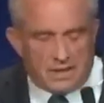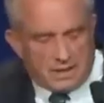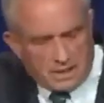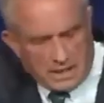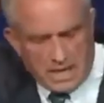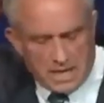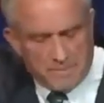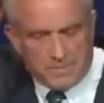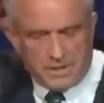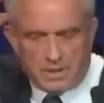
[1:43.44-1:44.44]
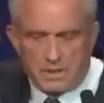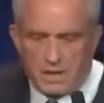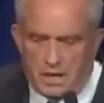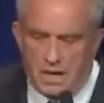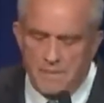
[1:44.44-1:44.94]
and
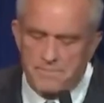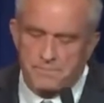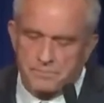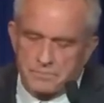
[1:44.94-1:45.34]
um,